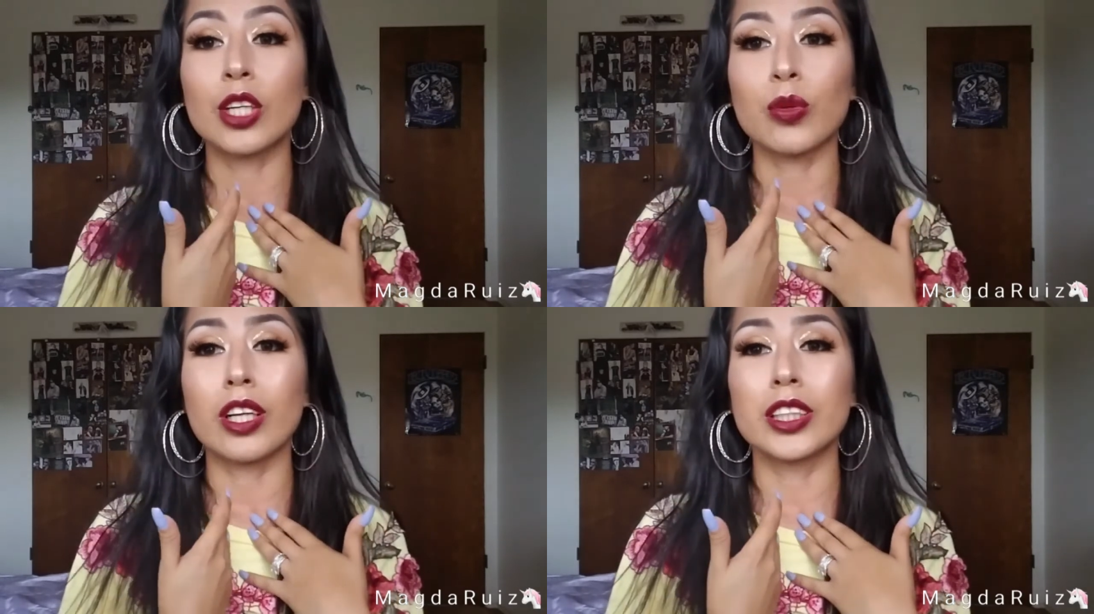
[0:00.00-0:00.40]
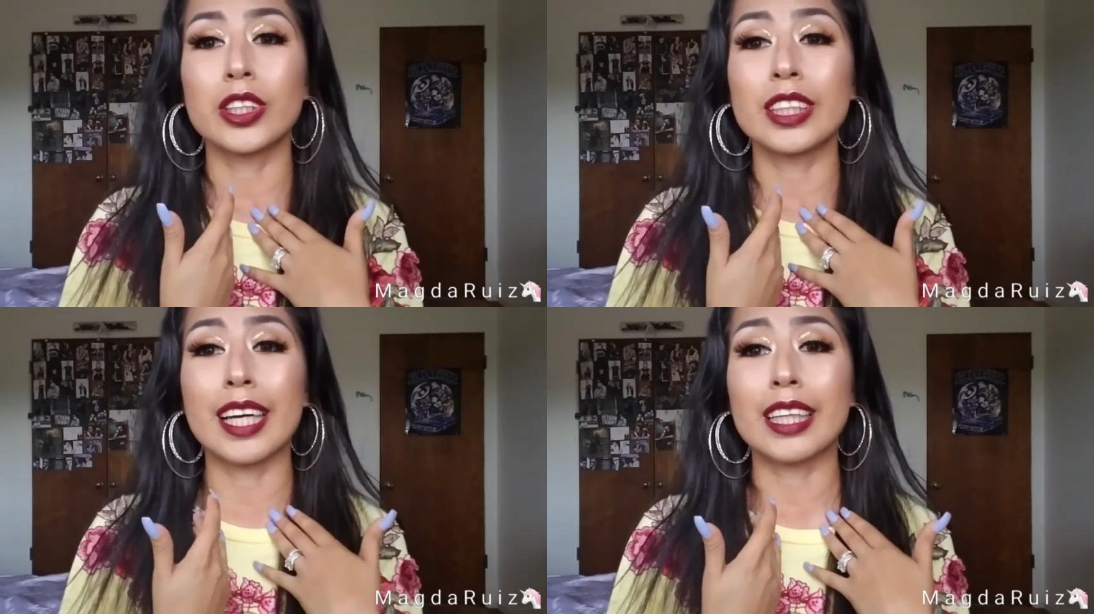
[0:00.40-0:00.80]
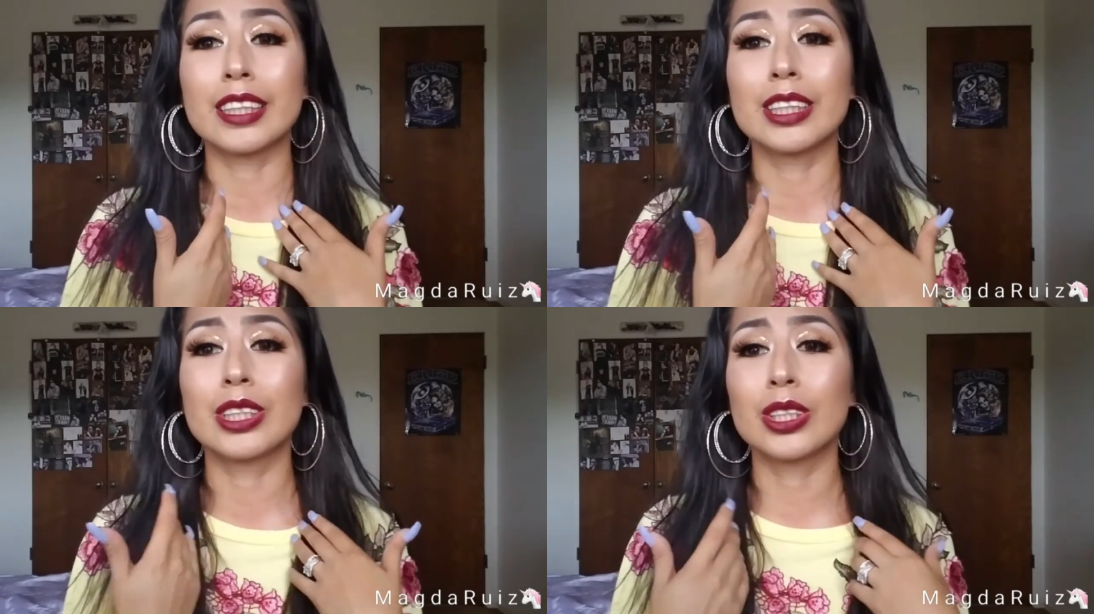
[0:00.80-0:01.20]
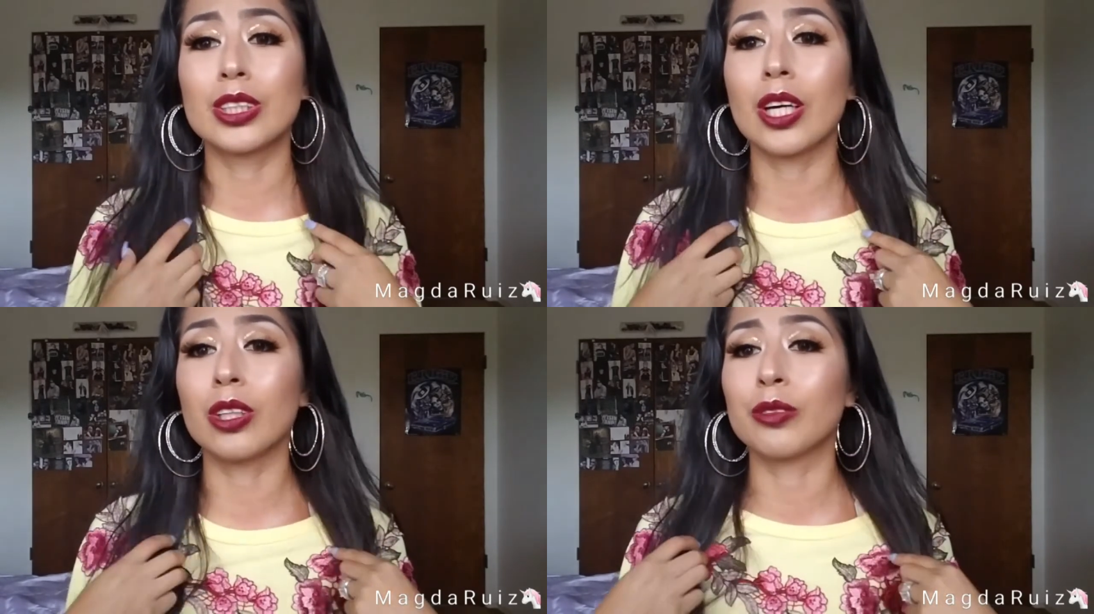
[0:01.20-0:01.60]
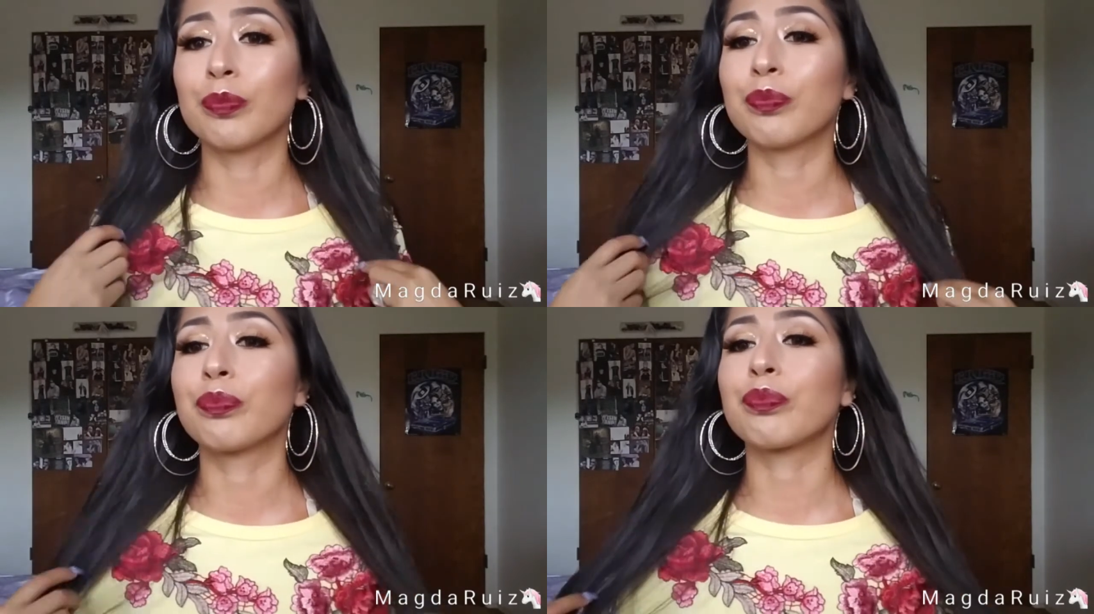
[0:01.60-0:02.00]
as well as your neck
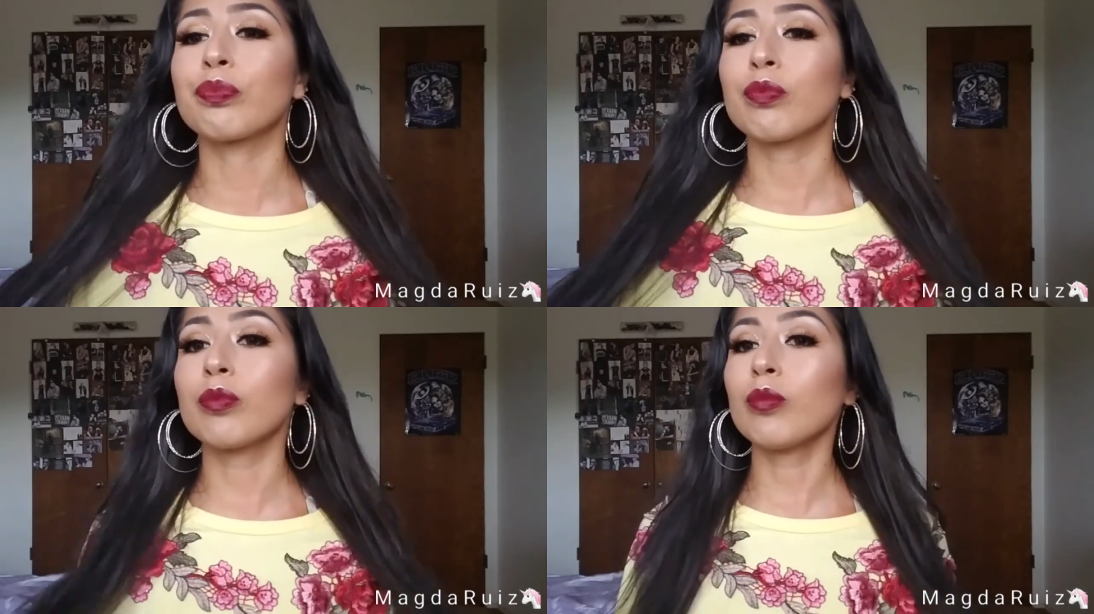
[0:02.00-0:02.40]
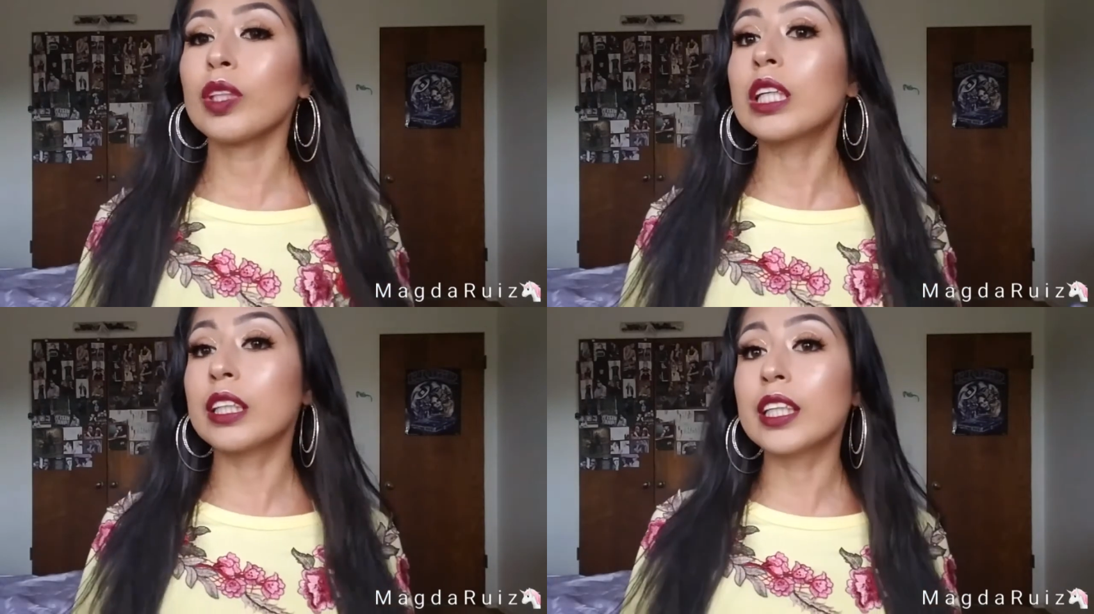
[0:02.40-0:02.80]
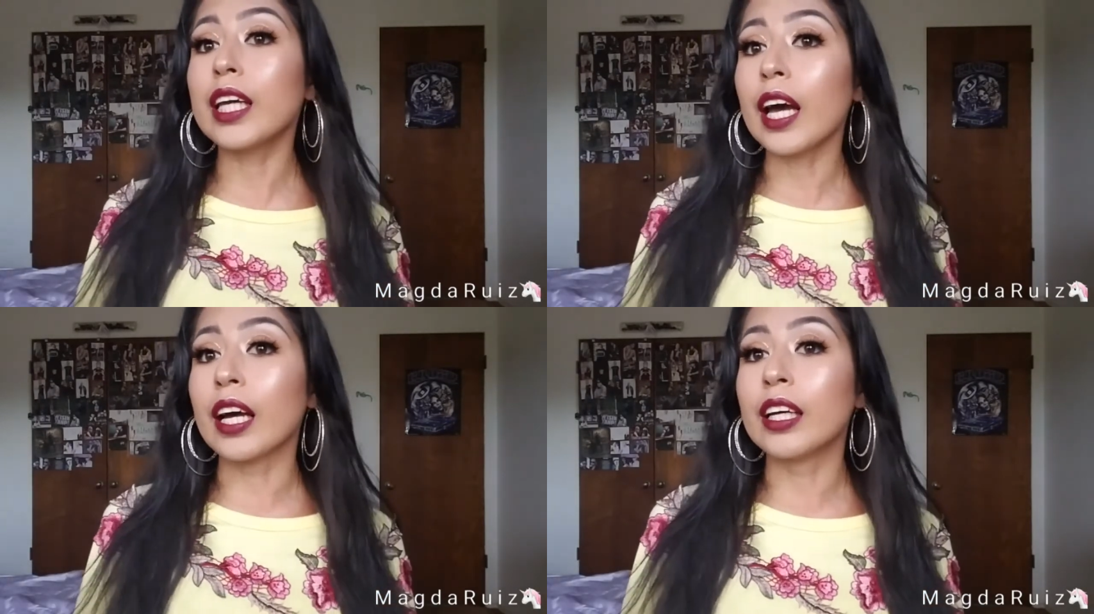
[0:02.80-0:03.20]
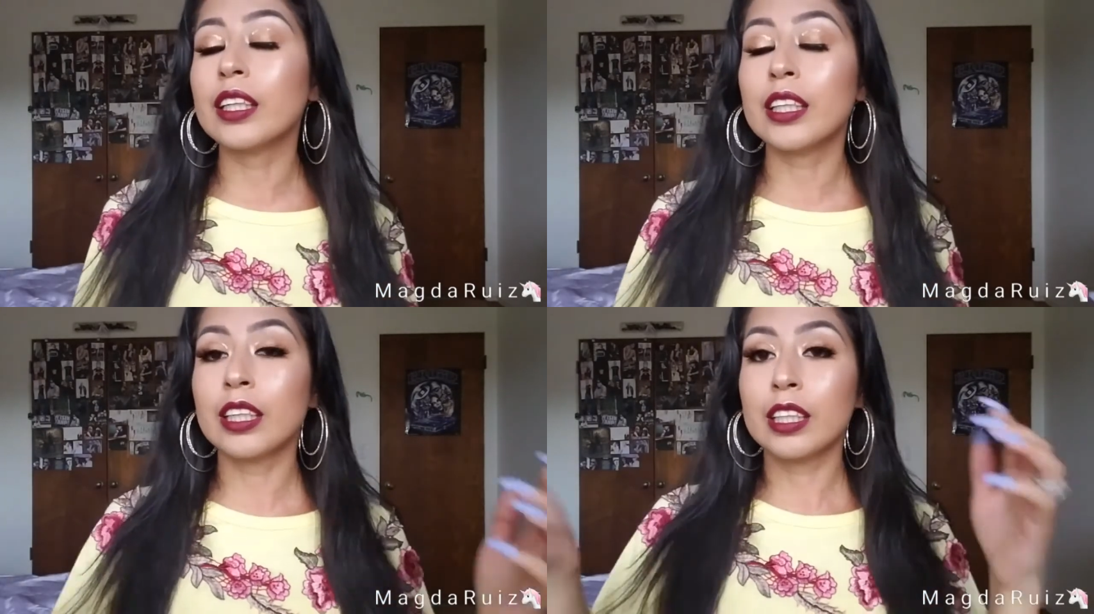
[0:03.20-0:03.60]
so yeah